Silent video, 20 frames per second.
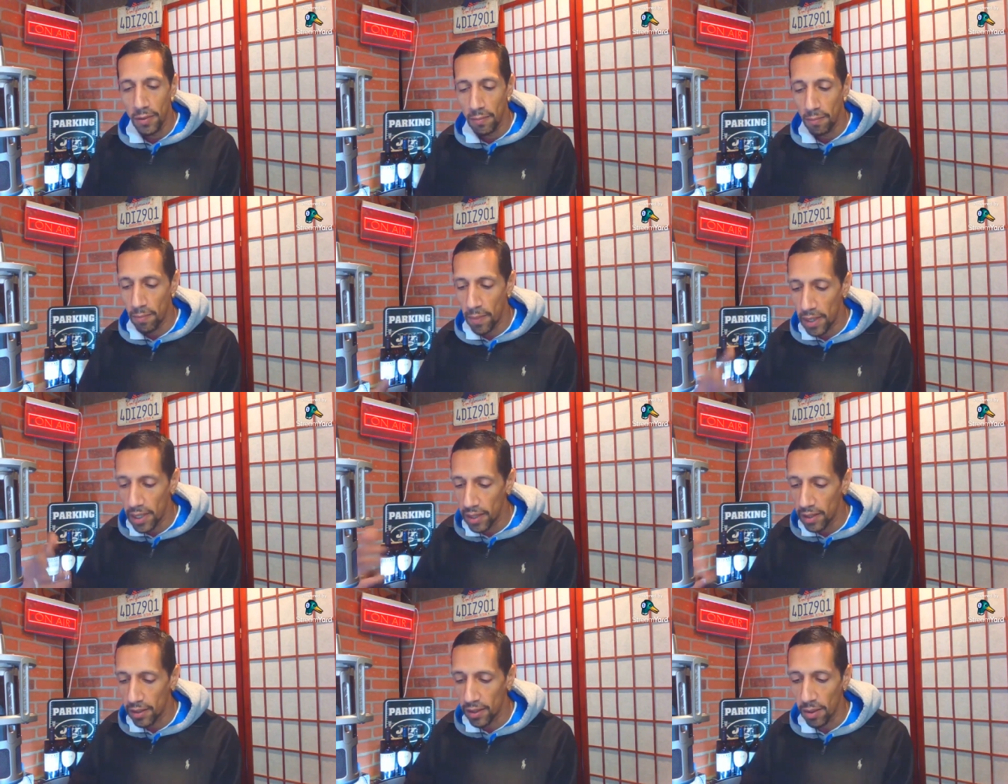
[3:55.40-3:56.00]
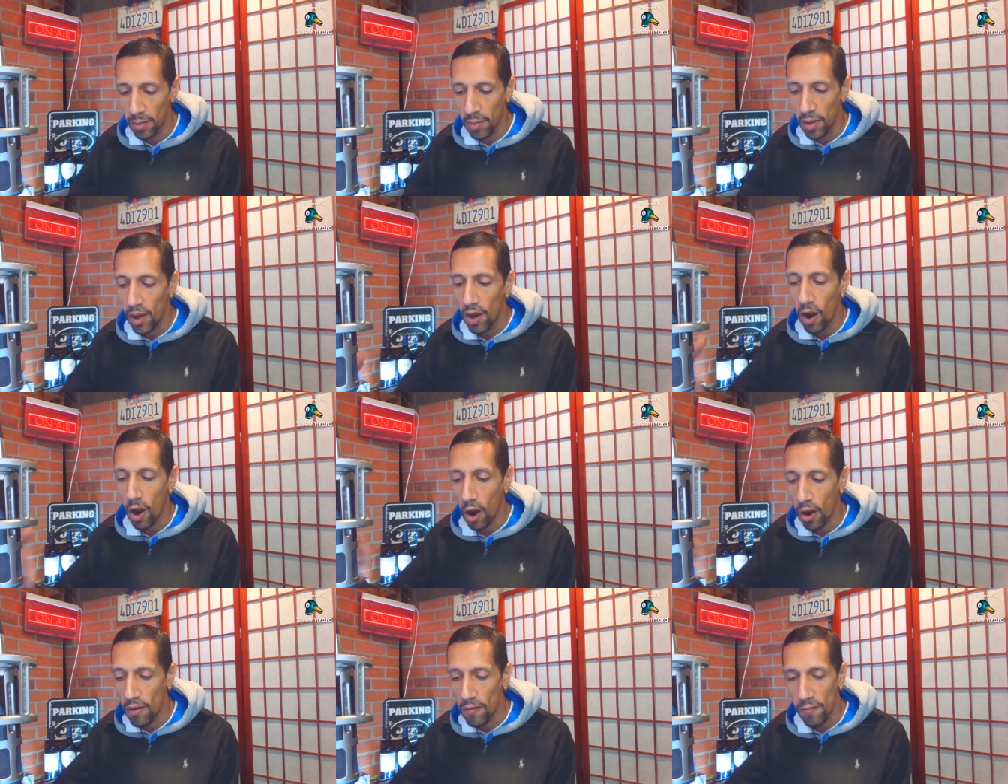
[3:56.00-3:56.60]
Many of them
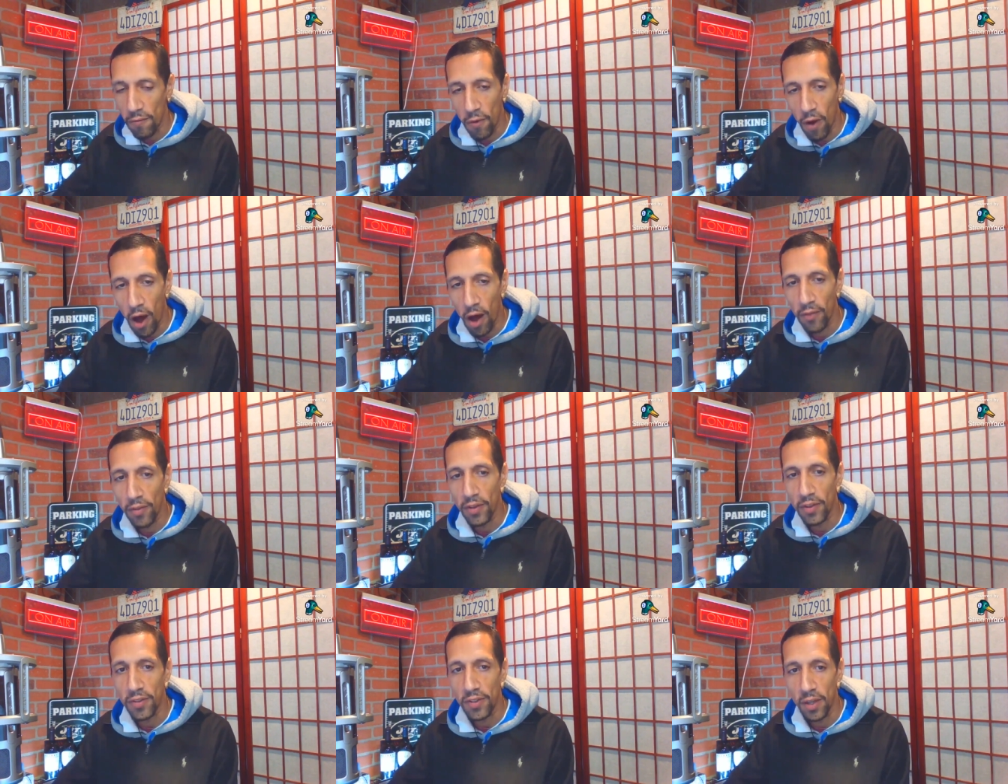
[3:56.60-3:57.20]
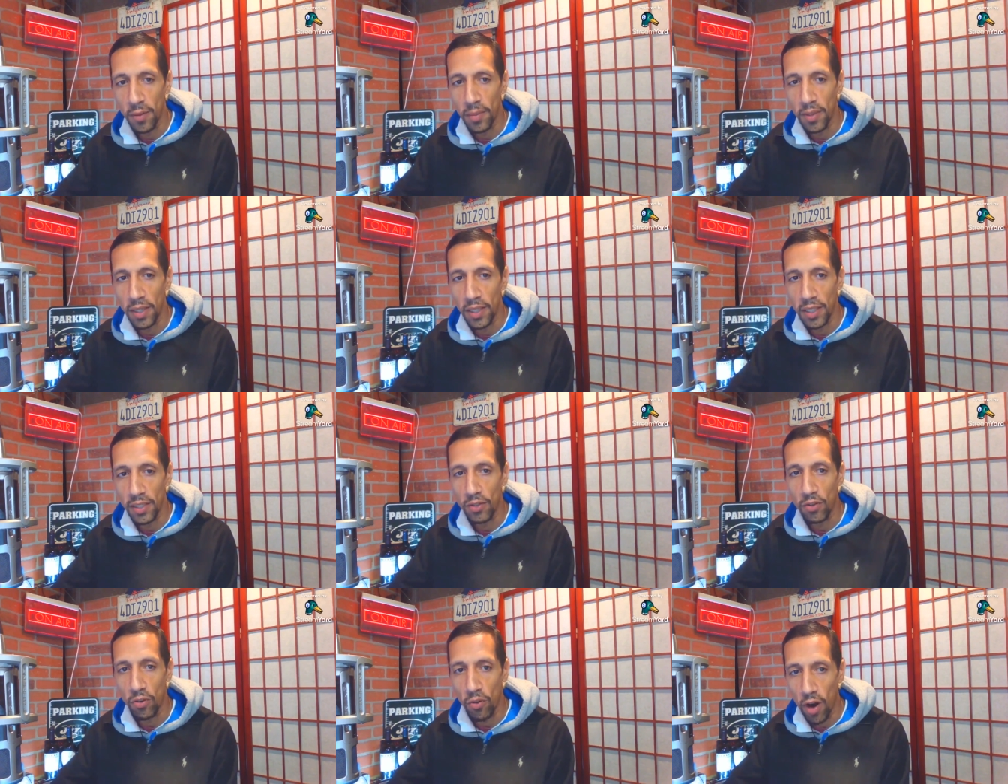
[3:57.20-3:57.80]
are involved in some of
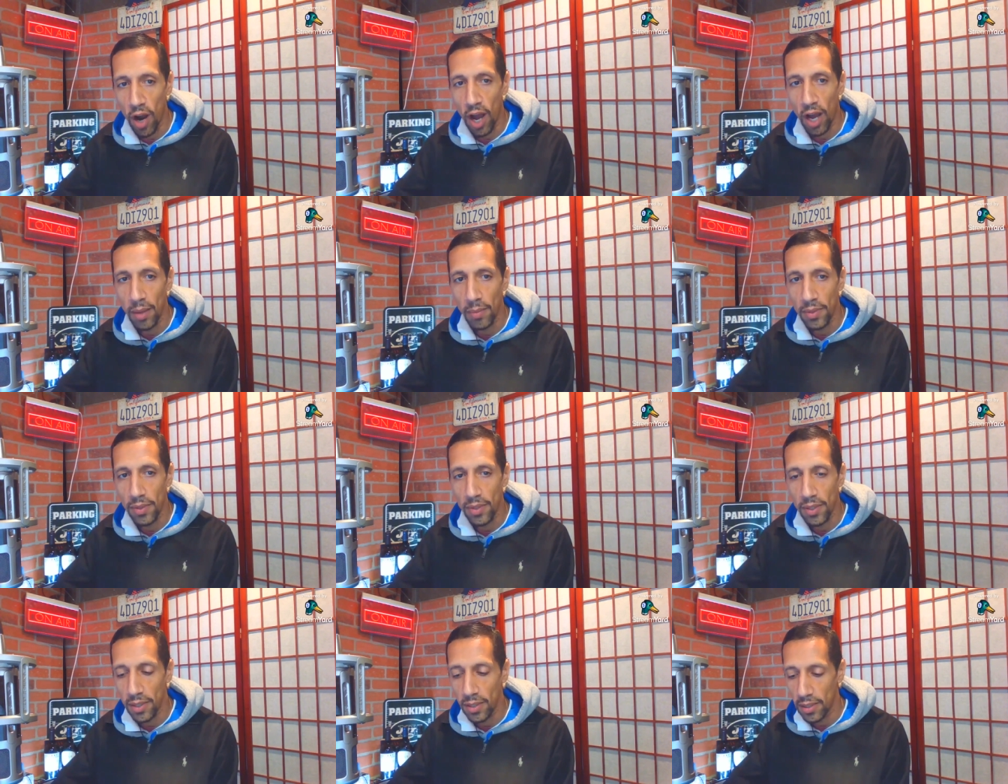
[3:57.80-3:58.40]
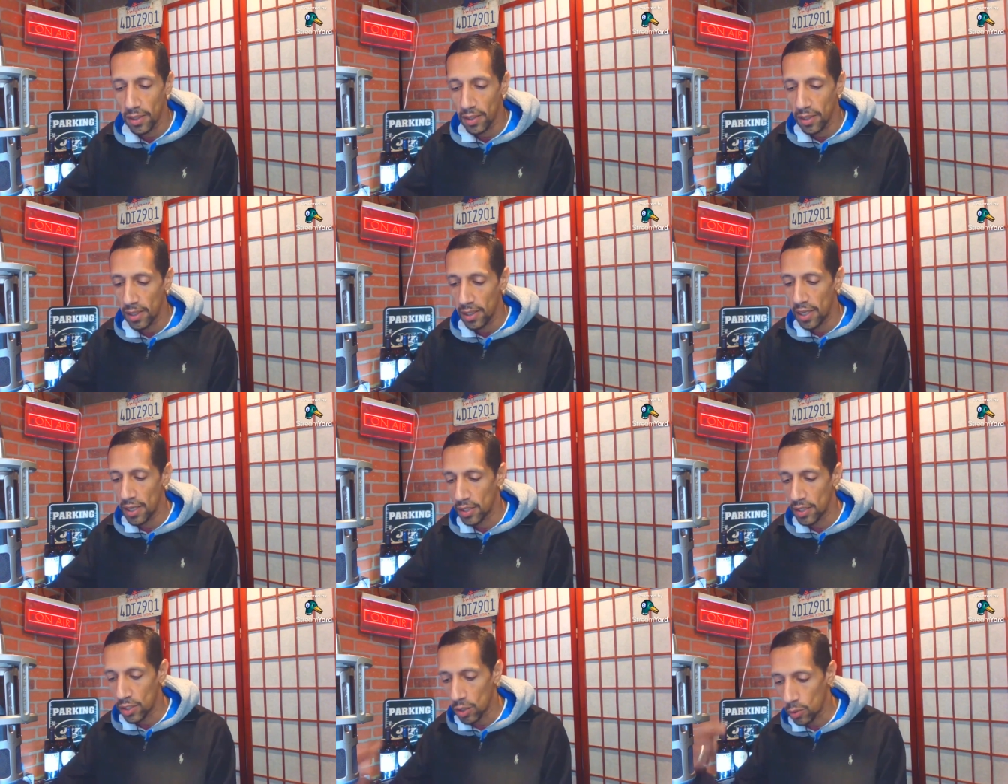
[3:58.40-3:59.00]
these crimes
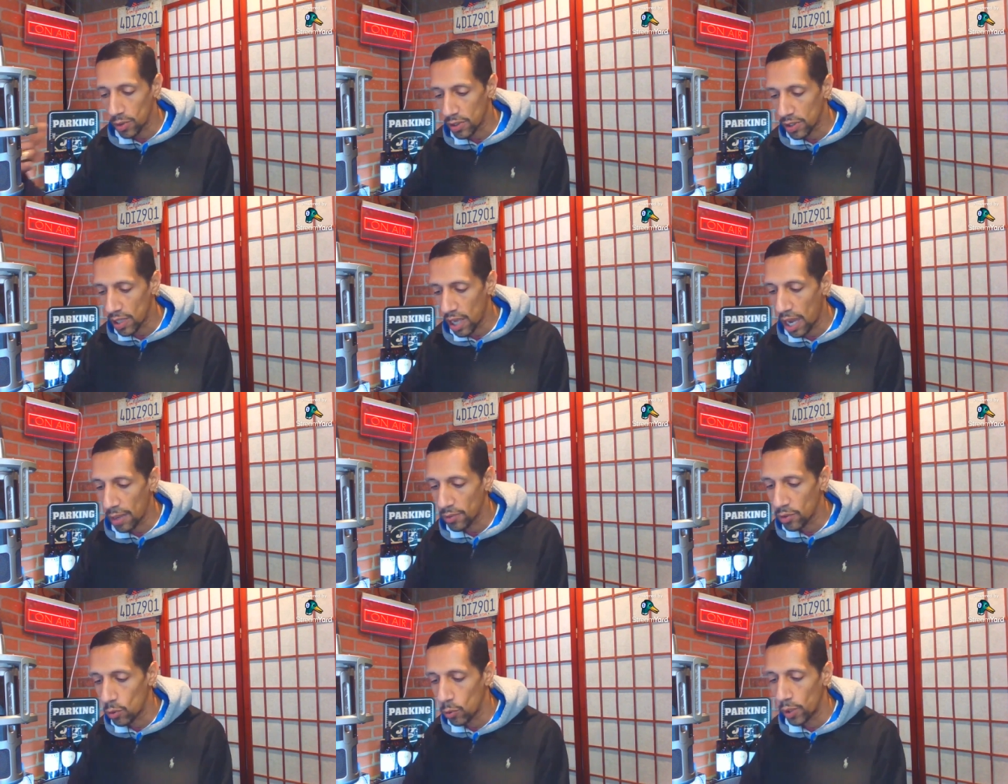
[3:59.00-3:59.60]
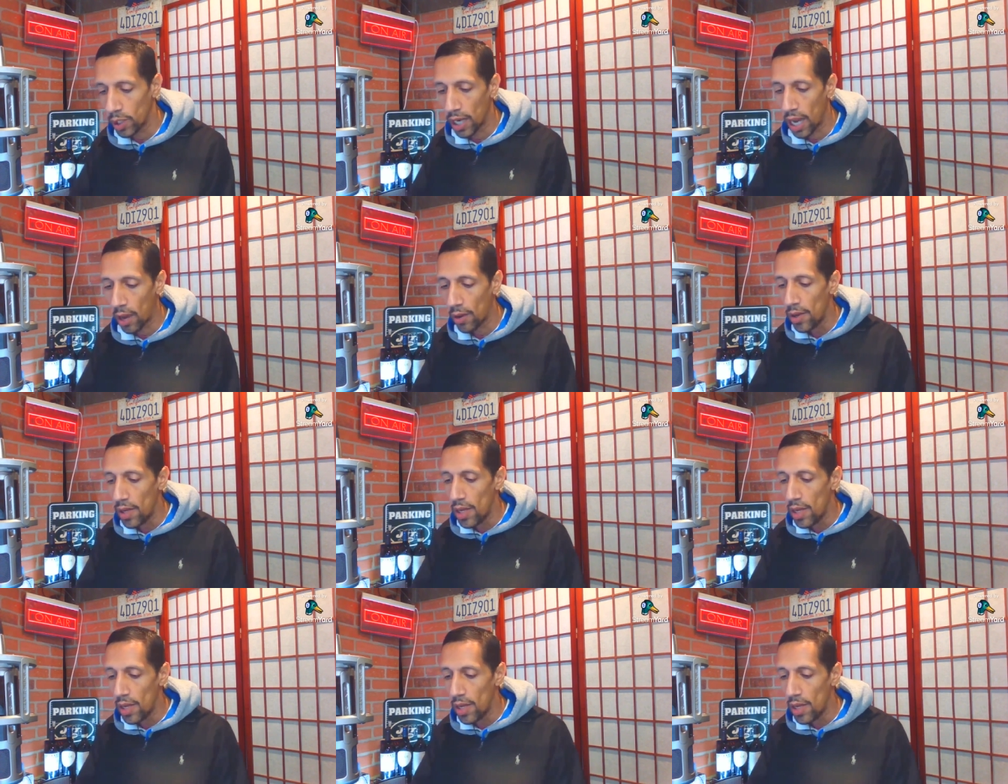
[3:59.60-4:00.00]
and so it's time to weed out.